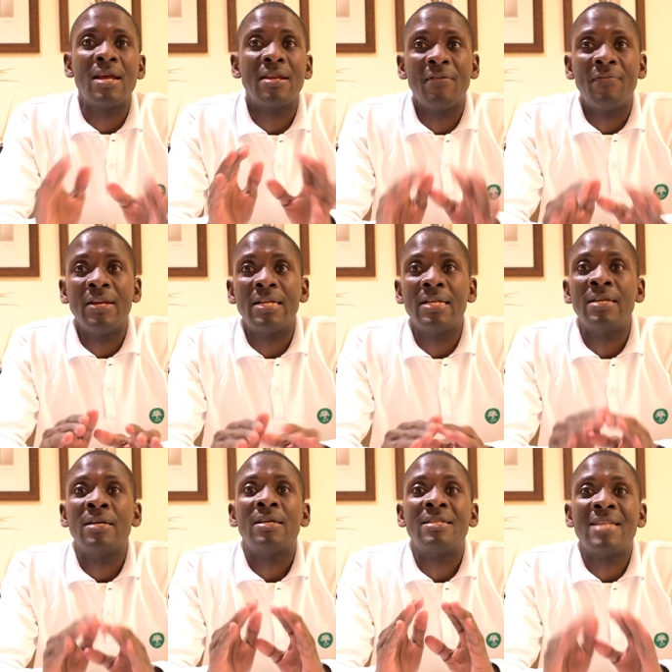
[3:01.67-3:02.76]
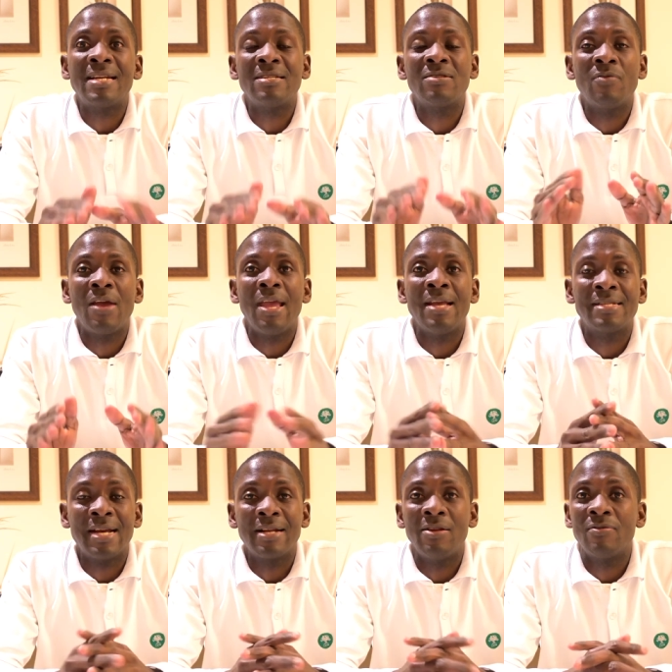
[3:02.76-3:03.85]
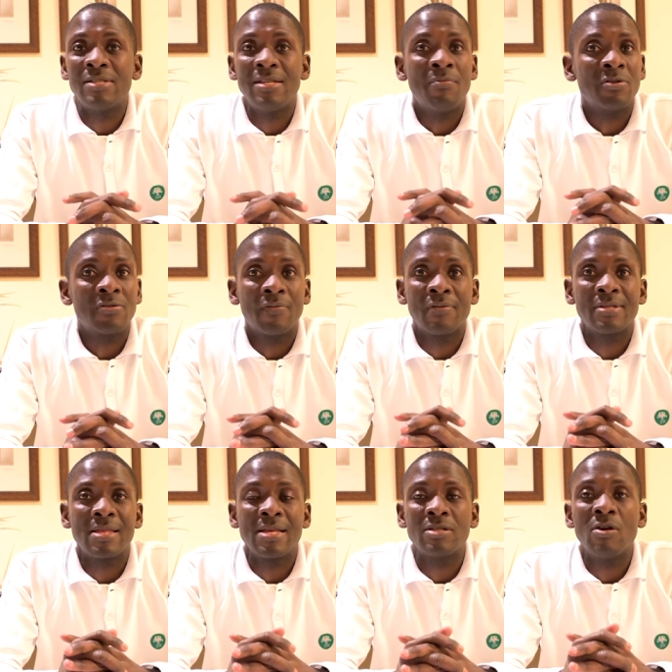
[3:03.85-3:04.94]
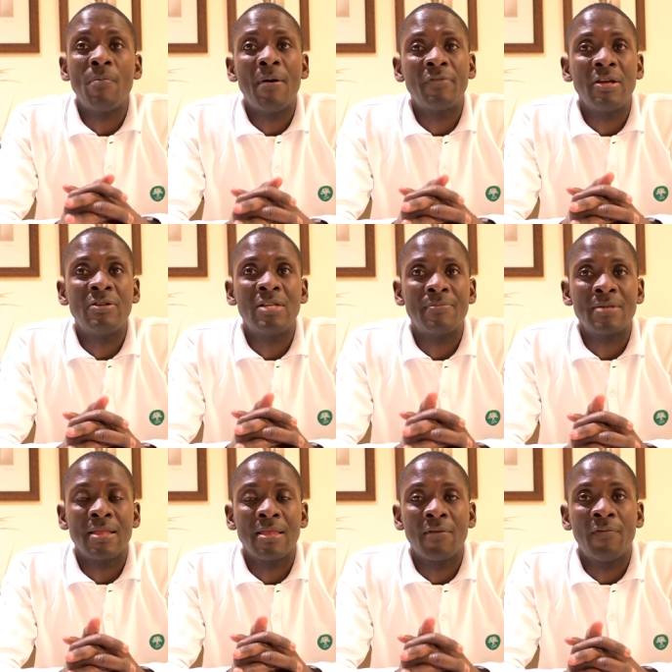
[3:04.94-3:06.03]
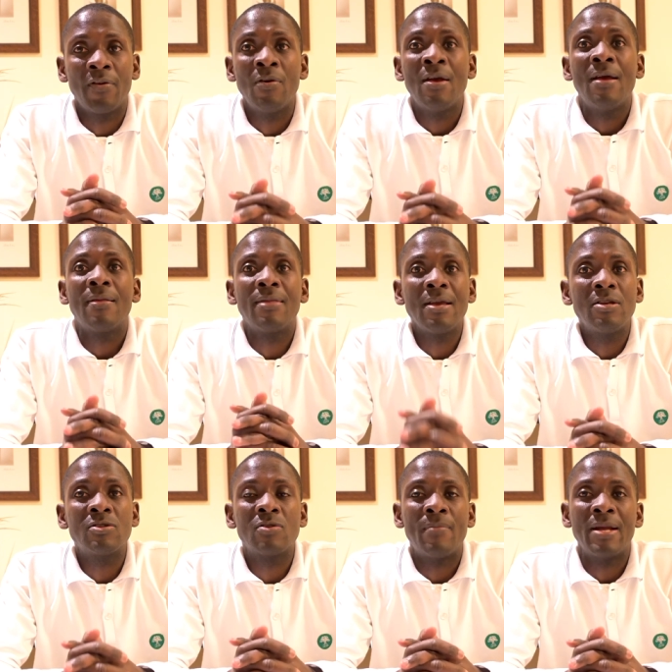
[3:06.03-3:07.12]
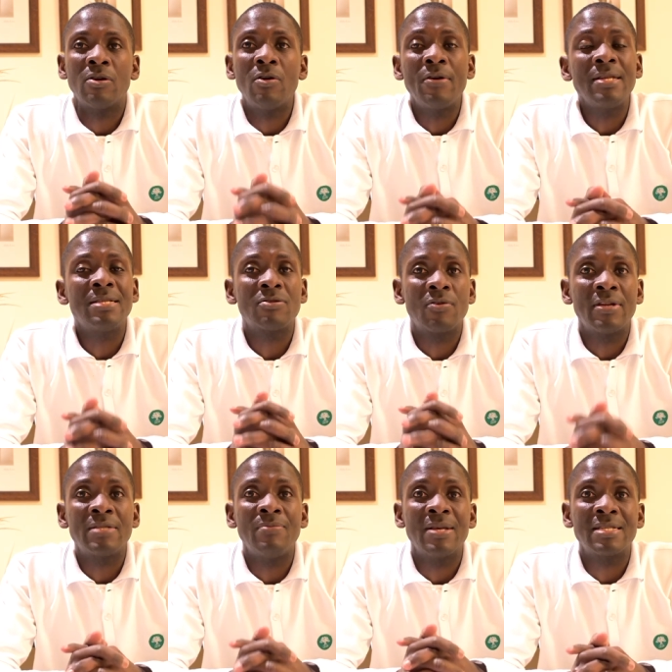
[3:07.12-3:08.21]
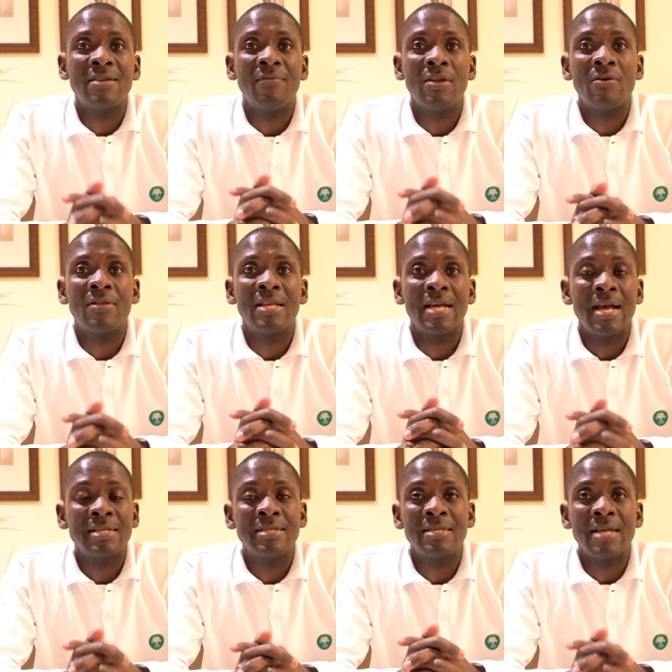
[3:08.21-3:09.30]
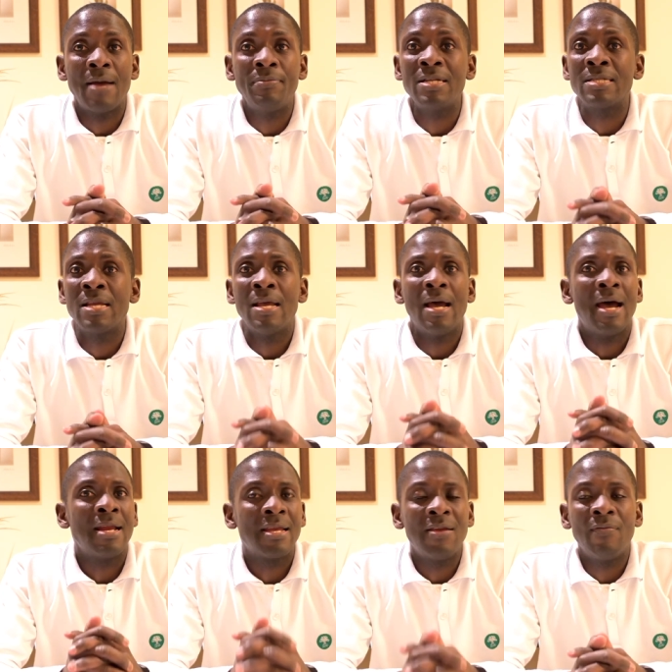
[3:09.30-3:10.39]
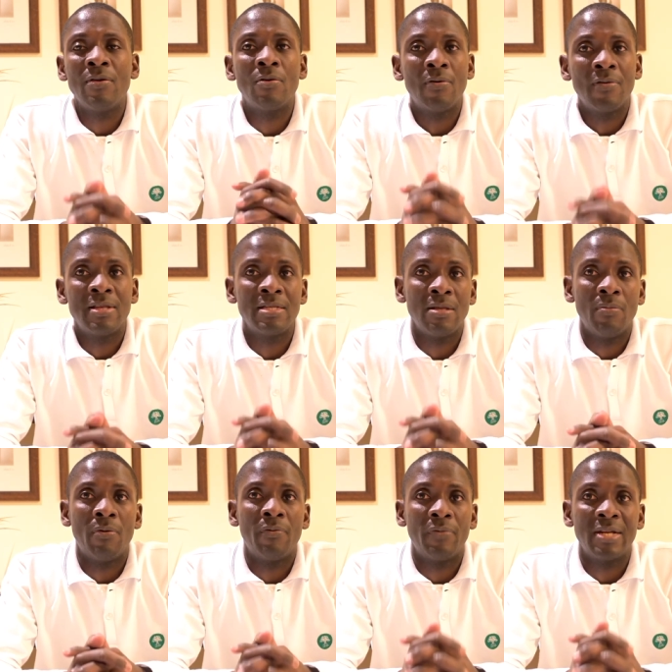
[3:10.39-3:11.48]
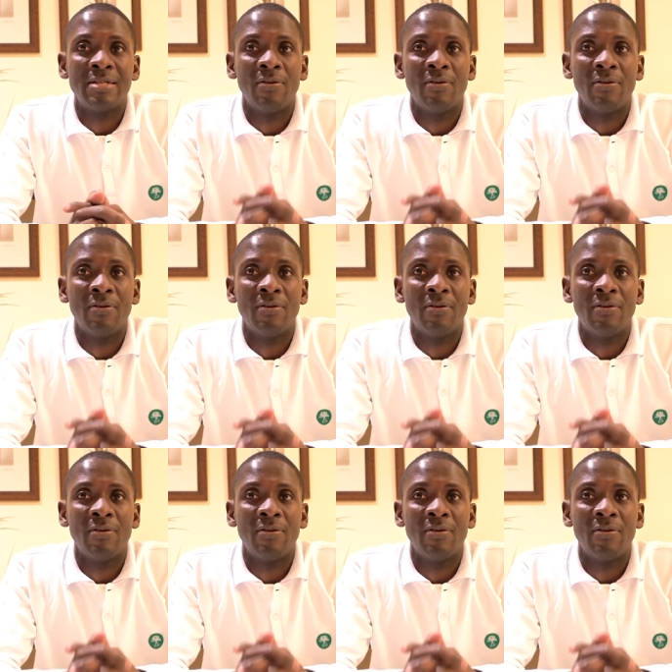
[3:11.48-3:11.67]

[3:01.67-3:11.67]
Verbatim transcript: and definitely that is where exactly you see most of those things. Hope I've tried to share something for you. Thank you so much. Always, this always Mex giving you all the, these updates and giving all this important